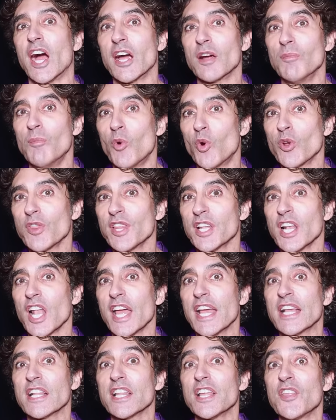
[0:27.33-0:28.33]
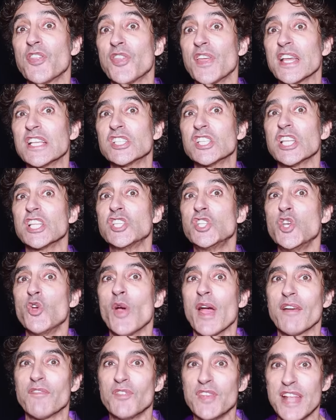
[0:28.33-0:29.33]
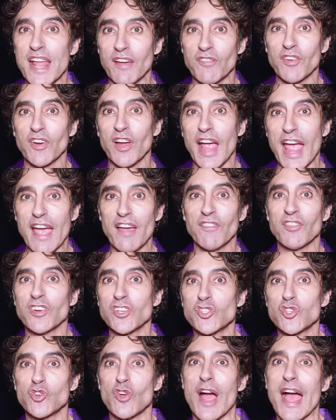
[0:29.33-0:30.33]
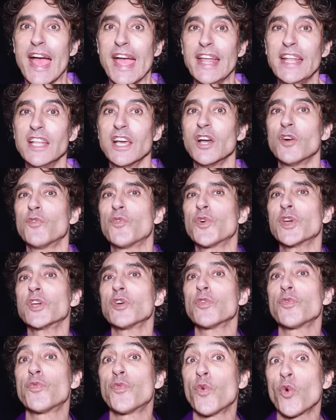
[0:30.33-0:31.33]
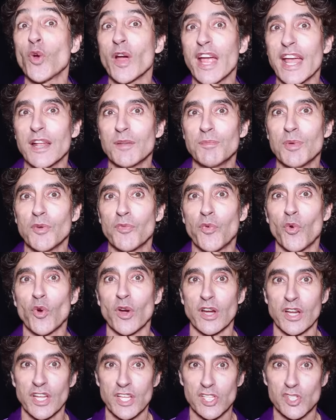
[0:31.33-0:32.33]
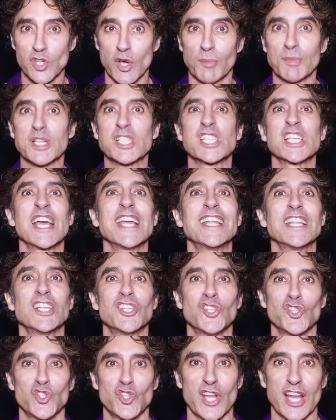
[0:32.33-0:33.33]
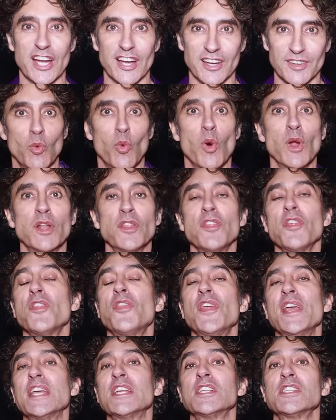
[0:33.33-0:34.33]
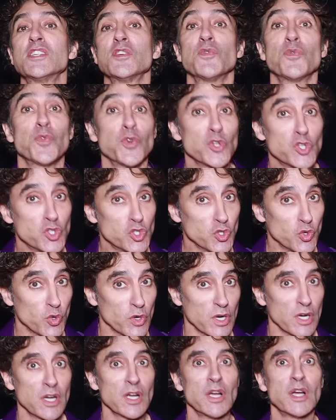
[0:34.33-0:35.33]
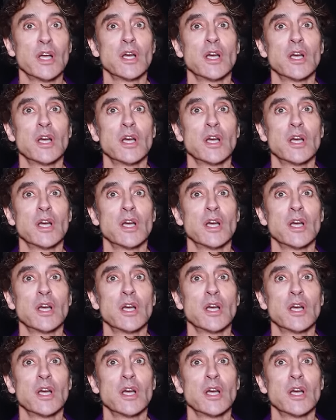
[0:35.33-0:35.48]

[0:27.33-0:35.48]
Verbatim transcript: are more than likely things that you have never ever tried for your forehead before. So I'm excited to share. One of the things for sure,